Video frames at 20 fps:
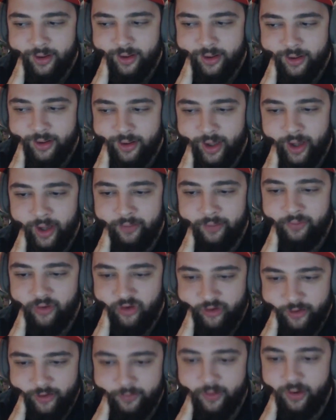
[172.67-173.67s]
I've been
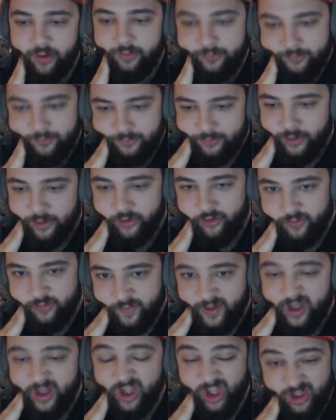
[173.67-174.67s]
streaming. It's
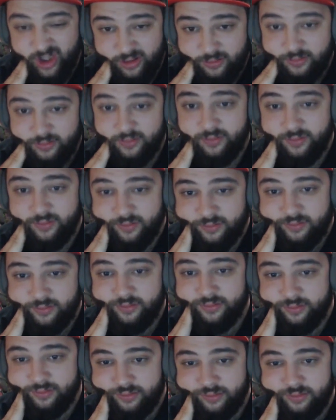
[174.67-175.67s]
been good.
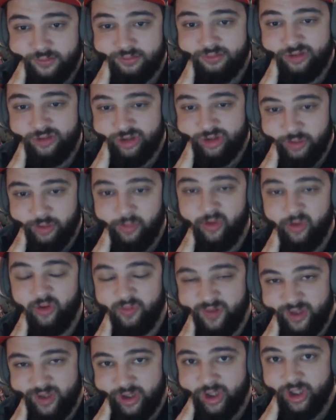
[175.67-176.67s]
Streaming's
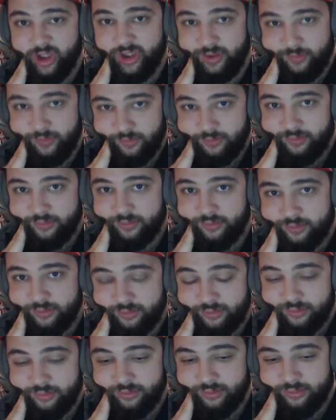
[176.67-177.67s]
been good.
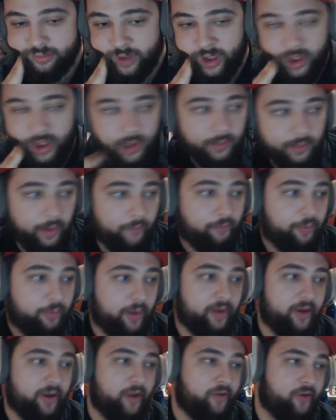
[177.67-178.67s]
I was playing
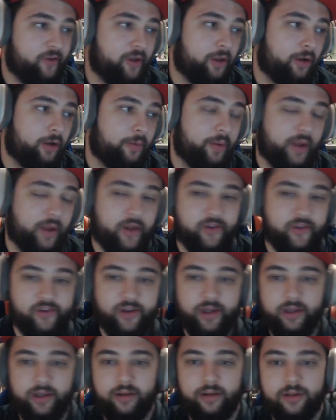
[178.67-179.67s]
DayZ a little bit last
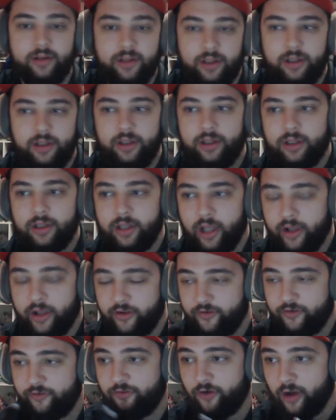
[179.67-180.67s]
night. It's
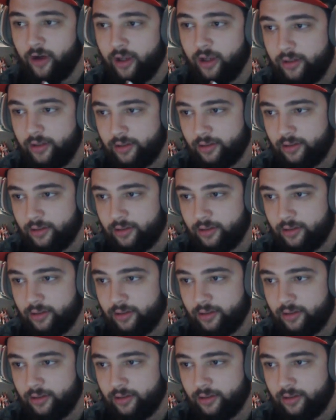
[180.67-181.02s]
fun.